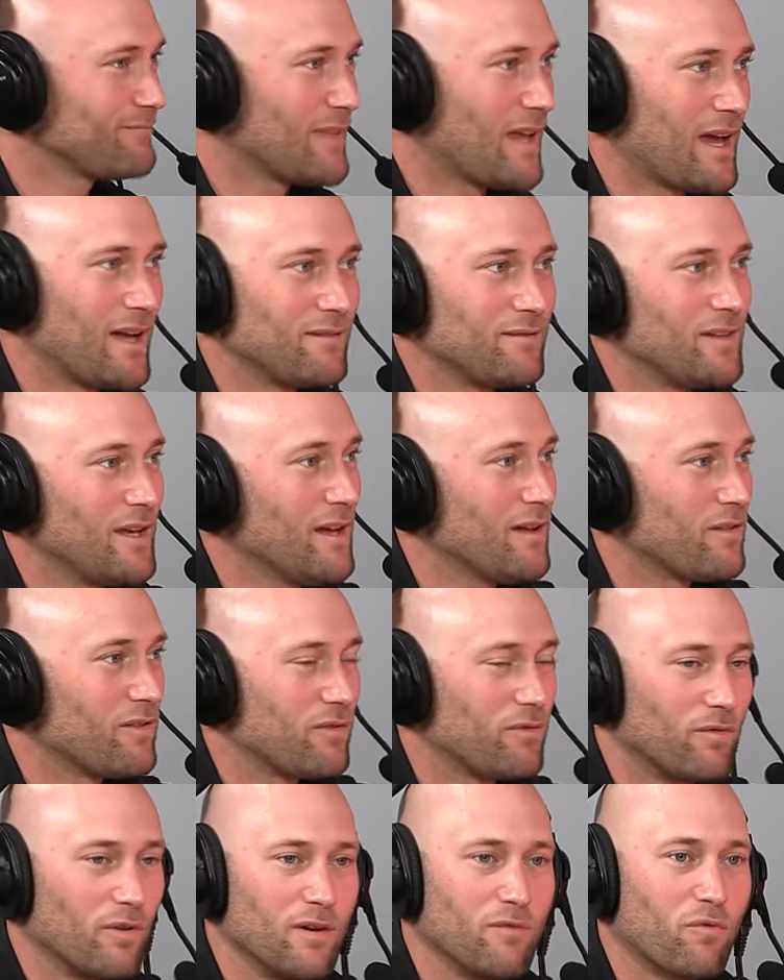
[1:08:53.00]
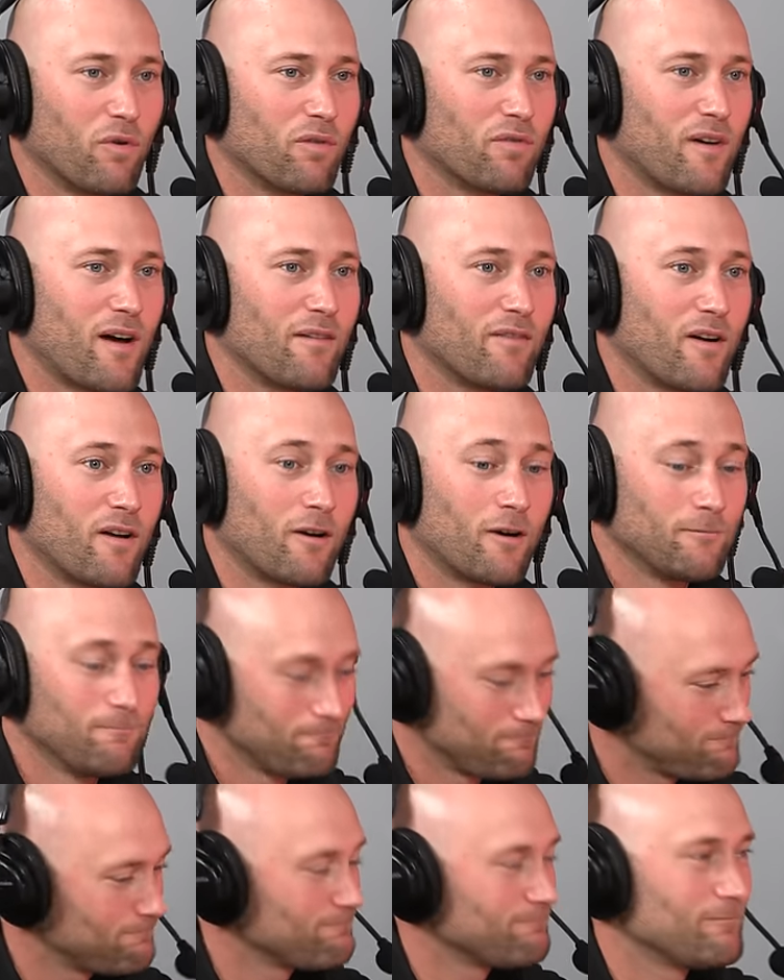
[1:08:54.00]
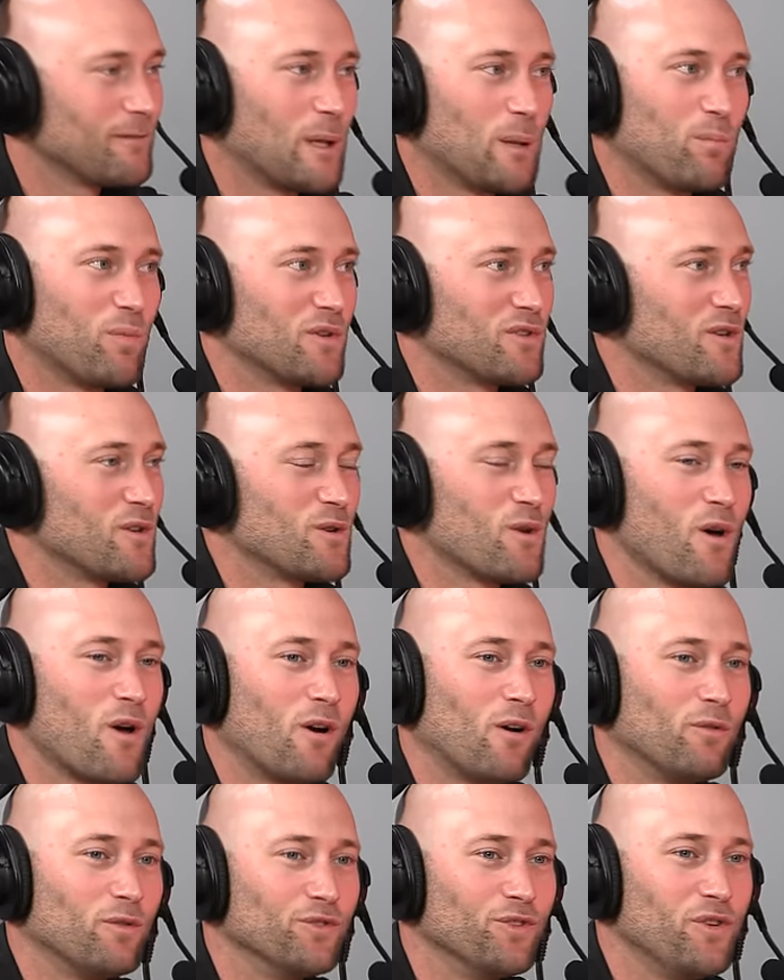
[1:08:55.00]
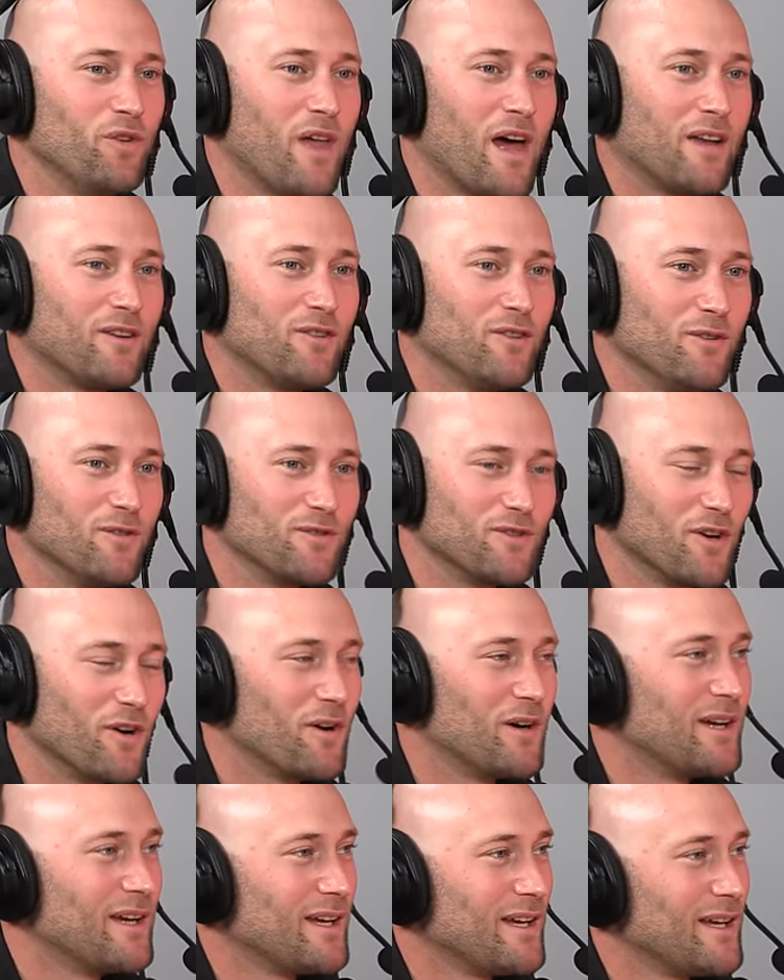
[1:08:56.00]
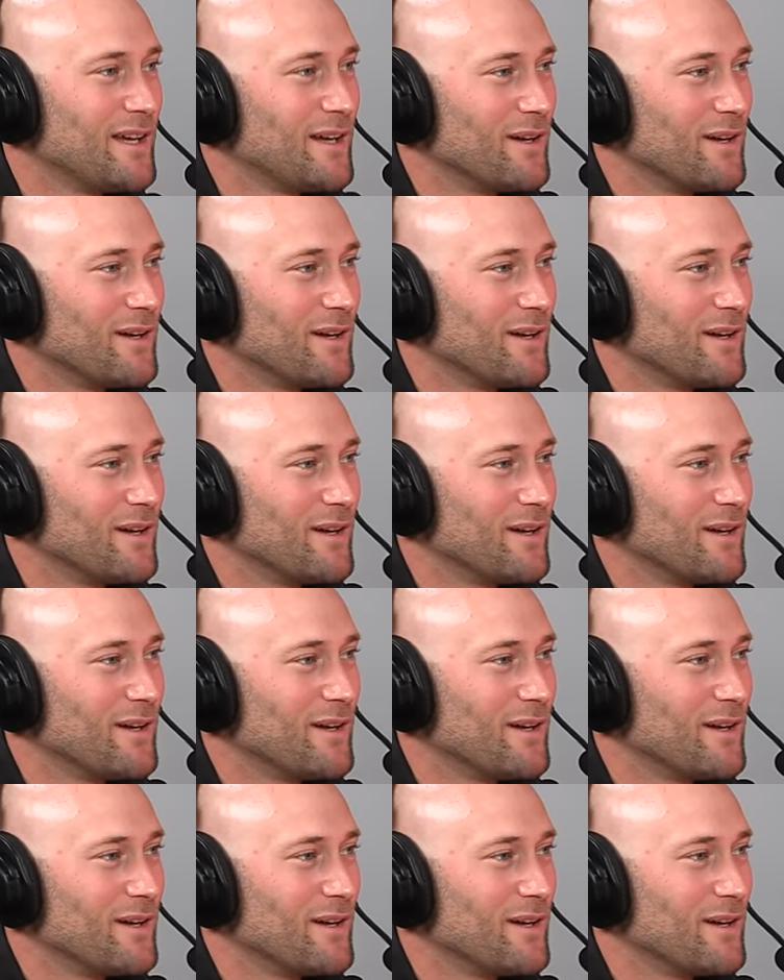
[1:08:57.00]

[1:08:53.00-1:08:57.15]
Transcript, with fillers: at, yeah, three, four, five hundred, Precision Hunter will do that too. So yeah.